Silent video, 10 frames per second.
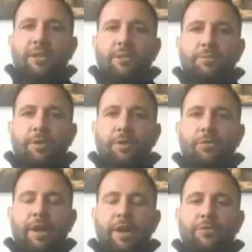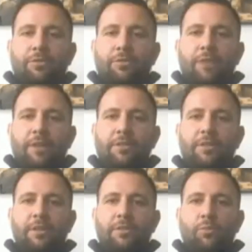teams progressed throughout the
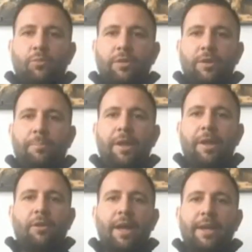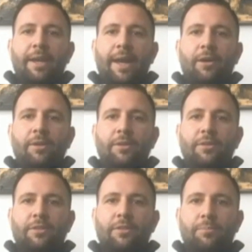season, what they're better at now in
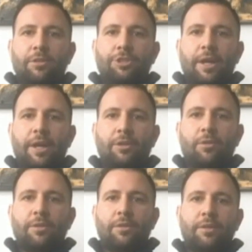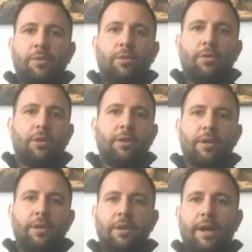December and January than they were
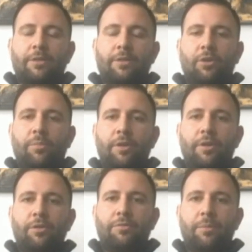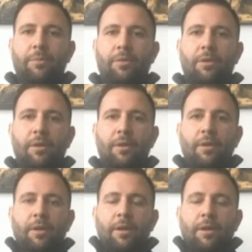in October and November.
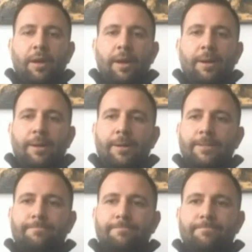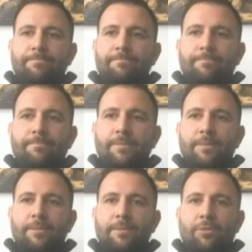And,
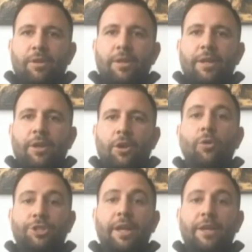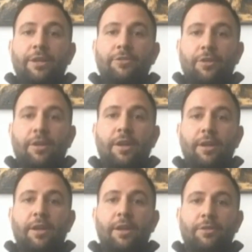you know, really coaching edges are key
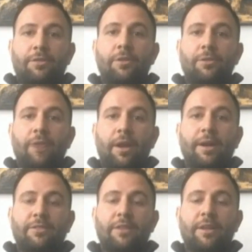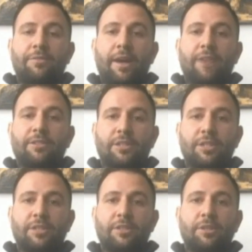here too. Guys that have had
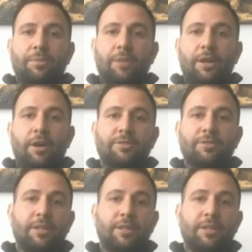success in the playoffs, and